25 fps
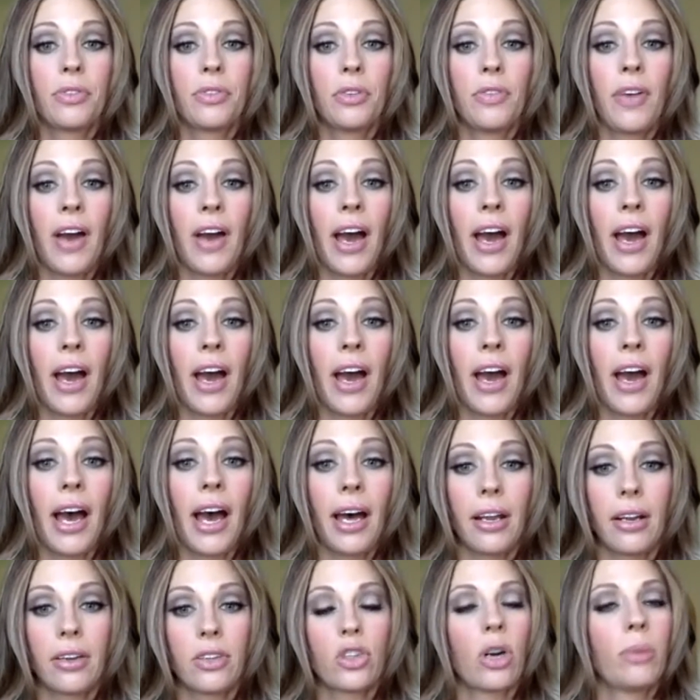So if you've
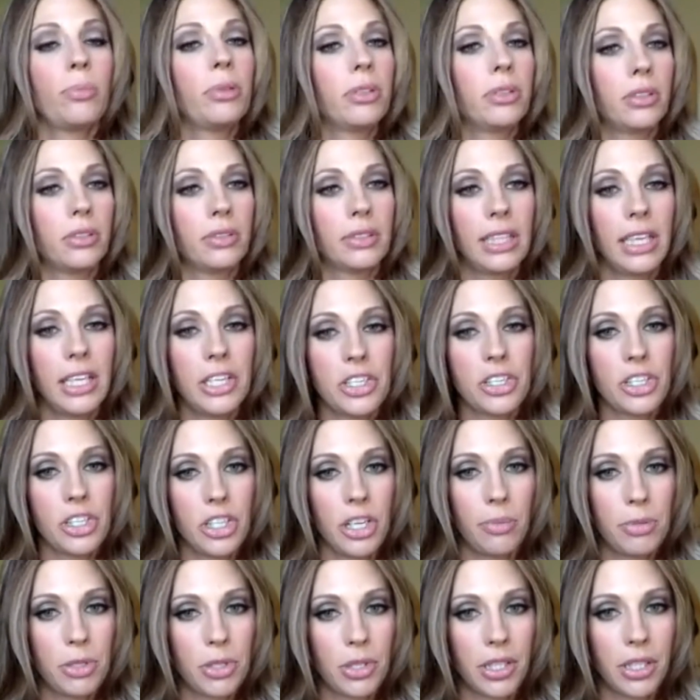had trouble in your
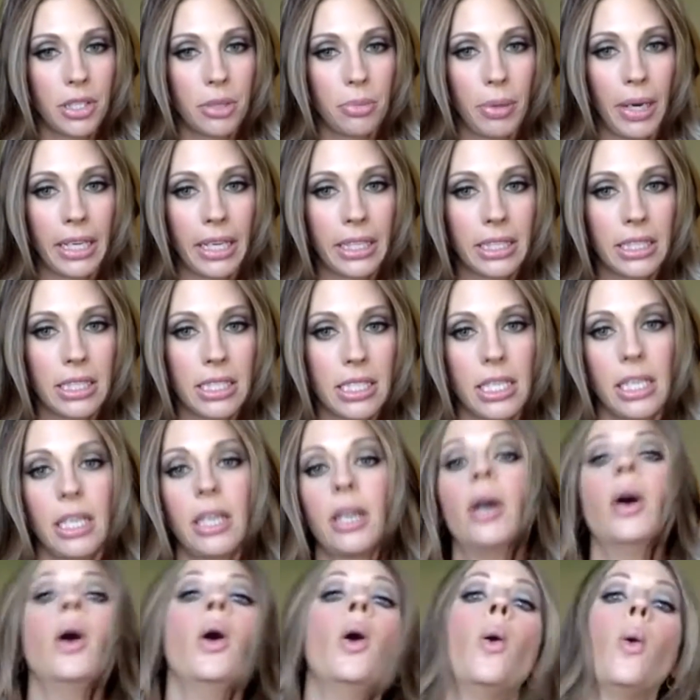relationship during your
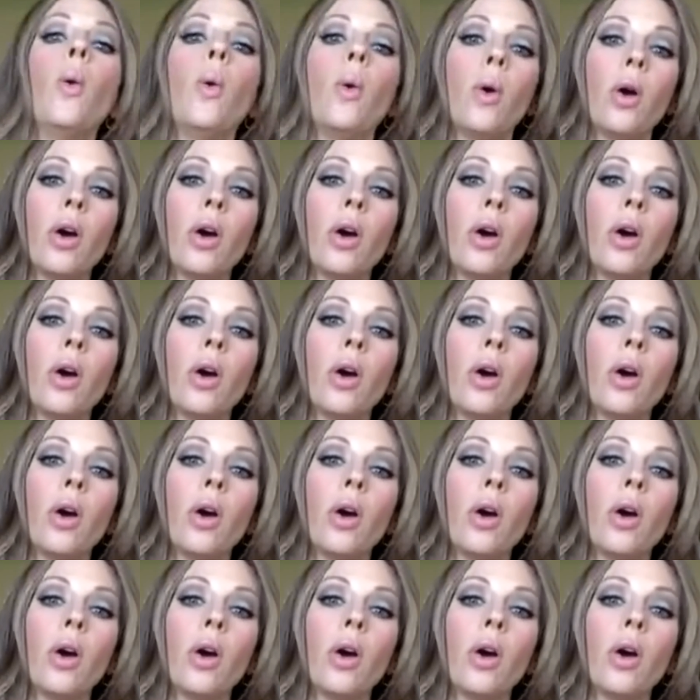pregnancy,